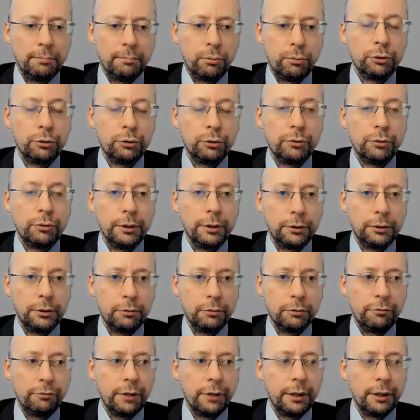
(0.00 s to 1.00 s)
portraits
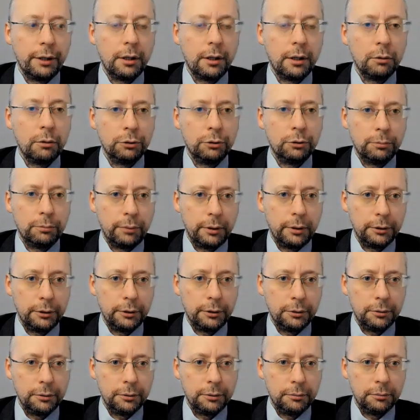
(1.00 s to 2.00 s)
of their
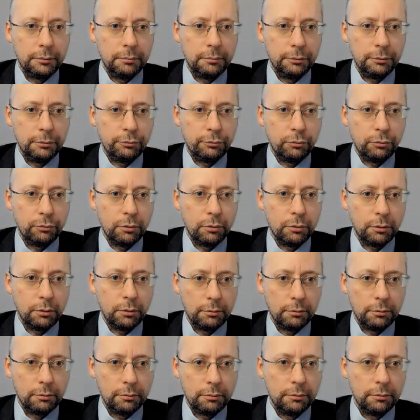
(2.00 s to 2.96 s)
counterparts before.